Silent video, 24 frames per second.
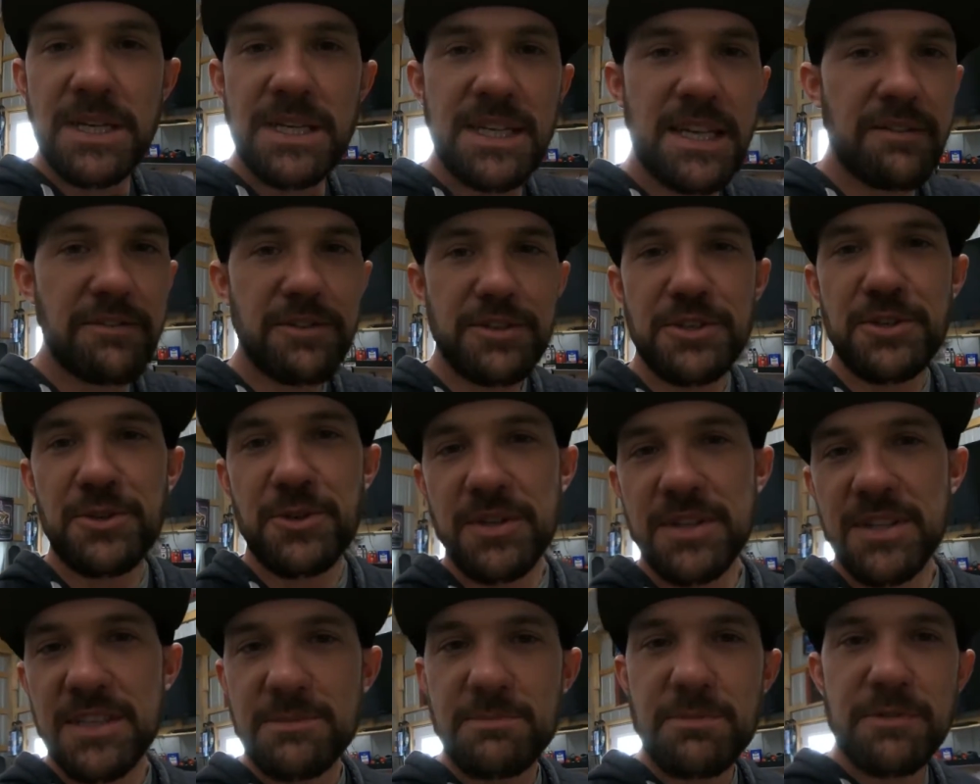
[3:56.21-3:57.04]
never
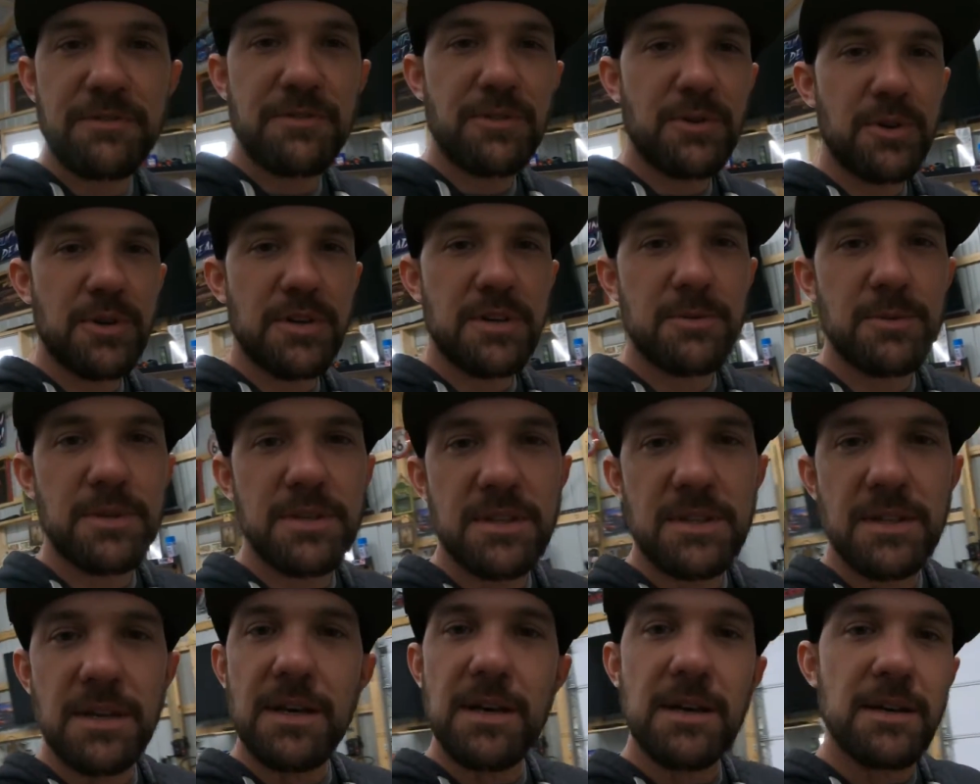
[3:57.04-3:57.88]
doing this before
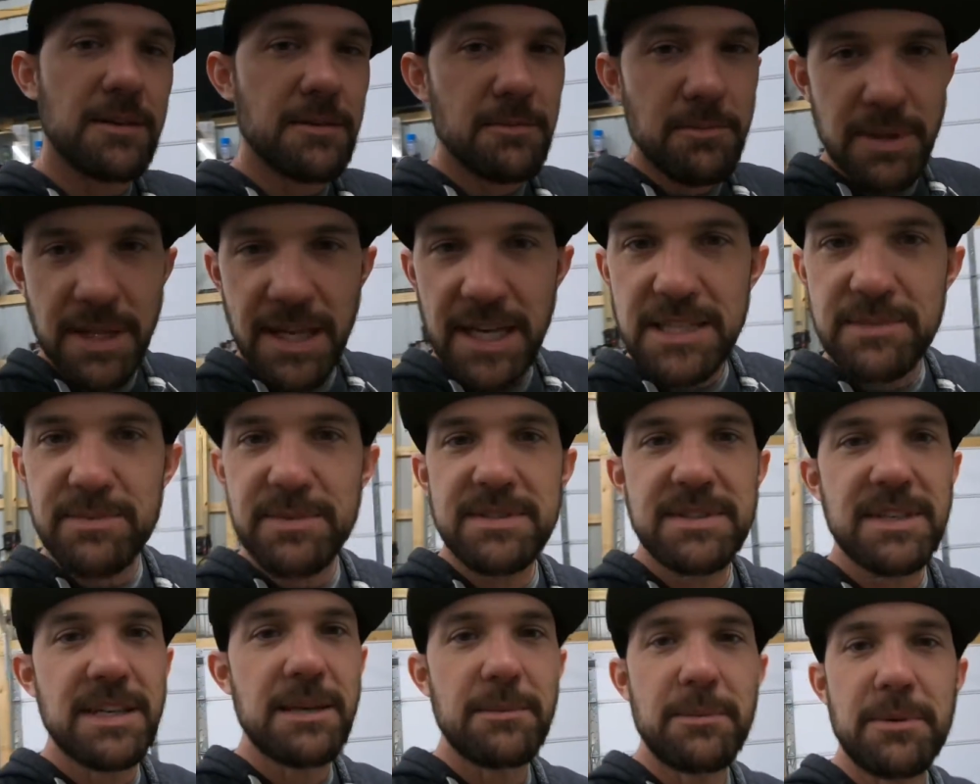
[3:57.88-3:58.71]
with a plasma
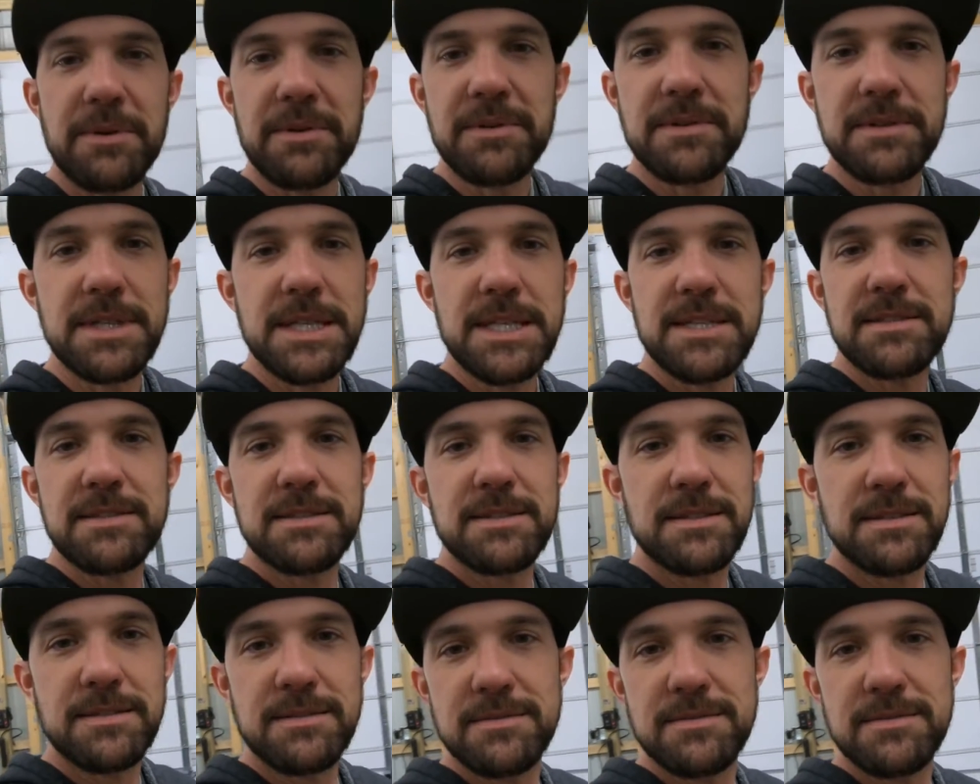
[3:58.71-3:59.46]
table, it's